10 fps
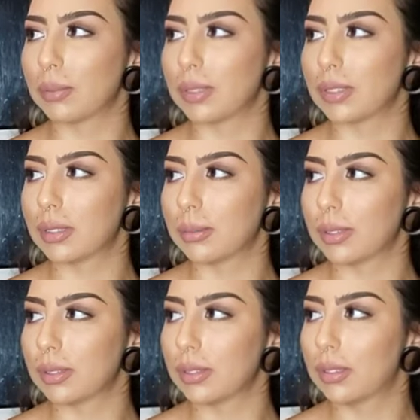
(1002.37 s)
them in
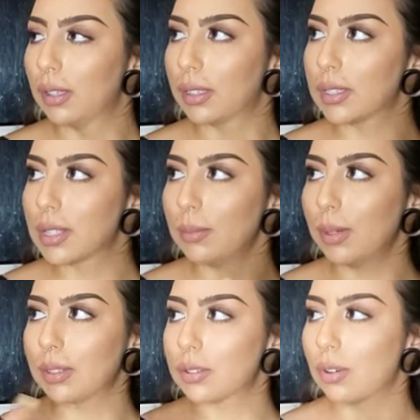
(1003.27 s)
cinnamon. Like, the
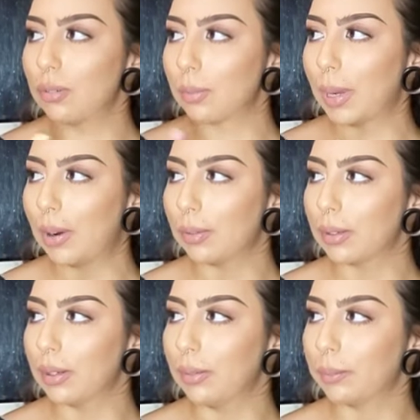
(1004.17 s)
cinnamon is so
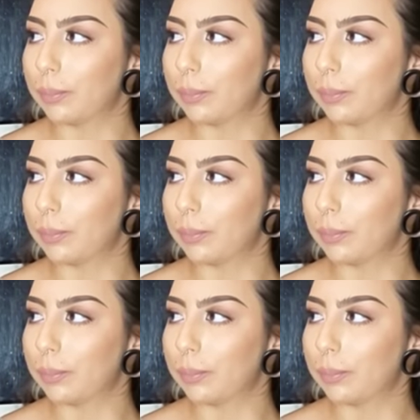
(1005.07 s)
overpowering.